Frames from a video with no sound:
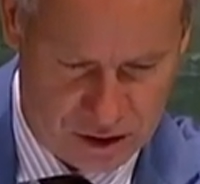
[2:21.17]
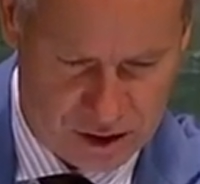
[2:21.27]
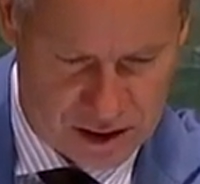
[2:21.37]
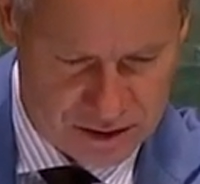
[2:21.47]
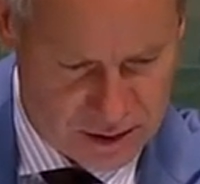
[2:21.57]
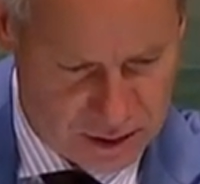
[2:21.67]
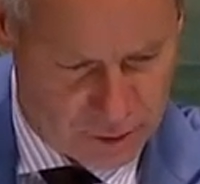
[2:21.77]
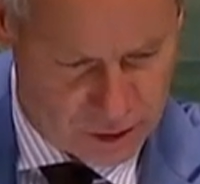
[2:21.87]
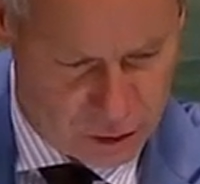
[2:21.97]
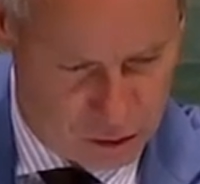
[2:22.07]
in Gaza, and
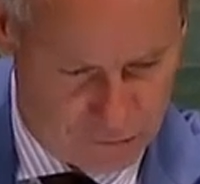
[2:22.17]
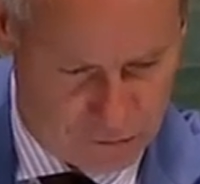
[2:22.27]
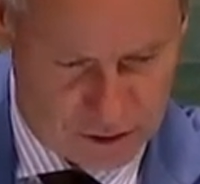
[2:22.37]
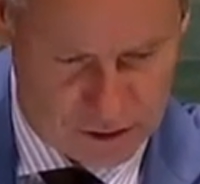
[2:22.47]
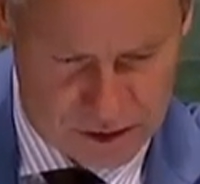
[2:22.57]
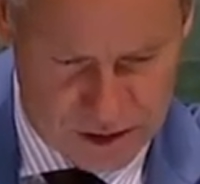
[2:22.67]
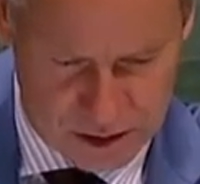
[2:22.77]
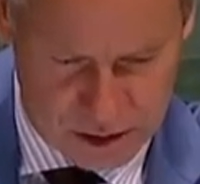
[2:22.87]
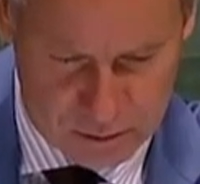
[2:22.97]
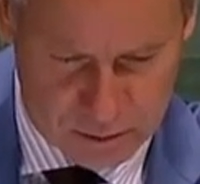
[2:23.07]
we call for
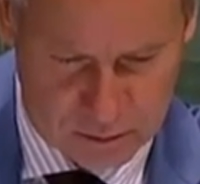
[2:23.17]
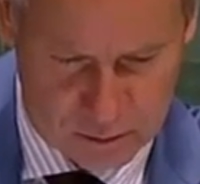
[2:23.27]
continued,